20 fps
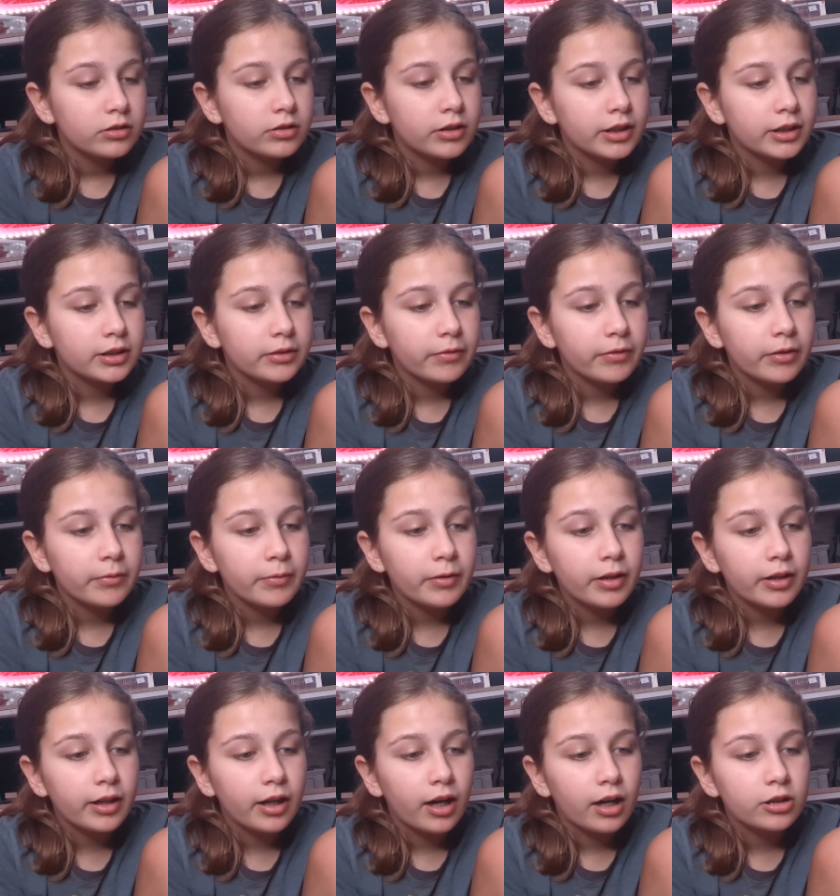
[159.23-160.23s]
Like some of them are
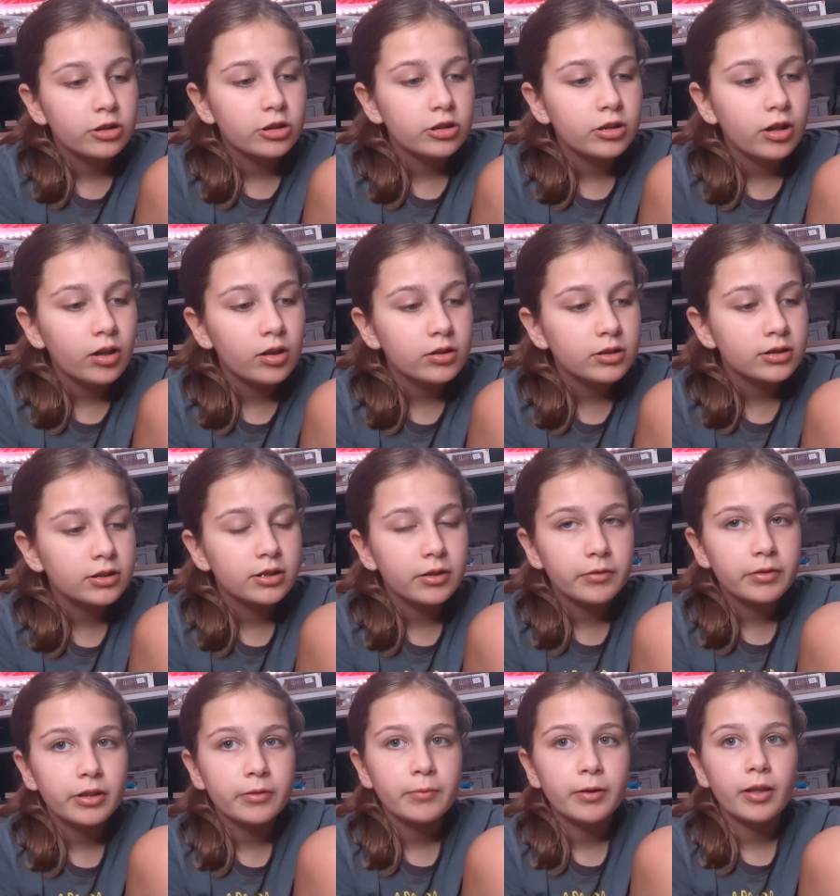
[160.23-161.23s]
like a hundred dollars, and some
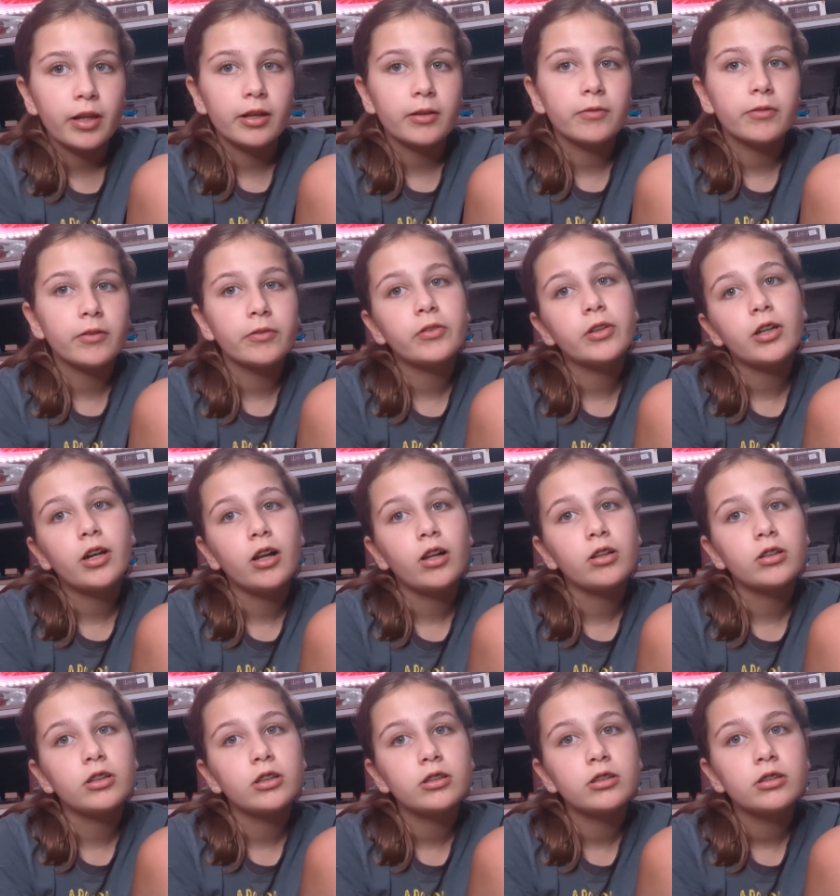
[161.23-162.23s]
of them are like fifty
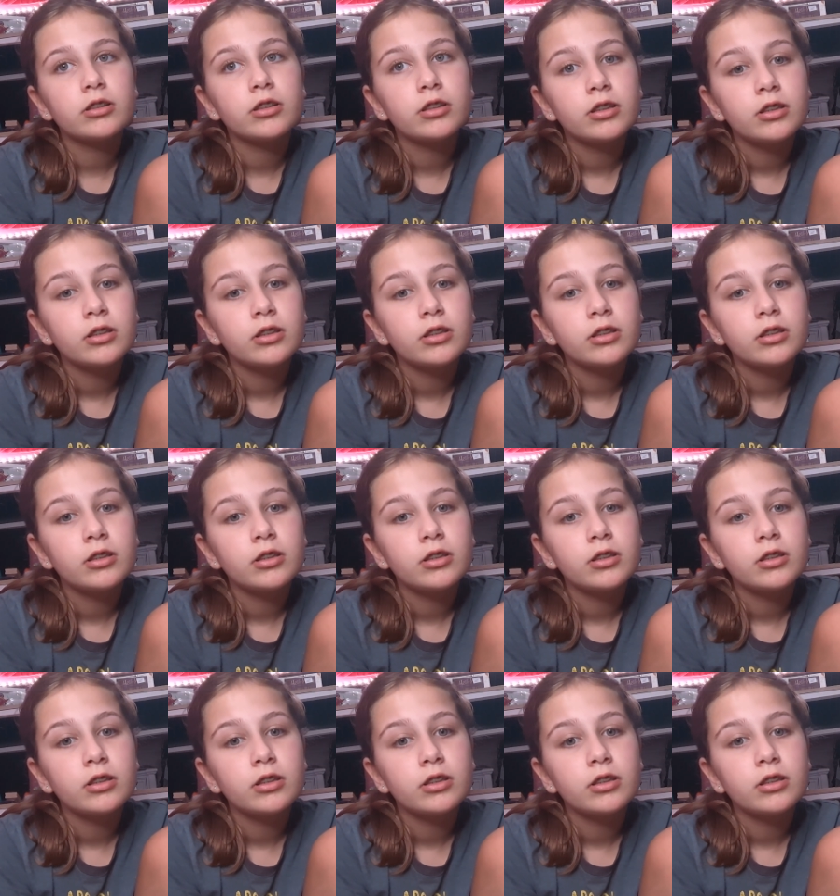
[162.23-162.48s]
dollars.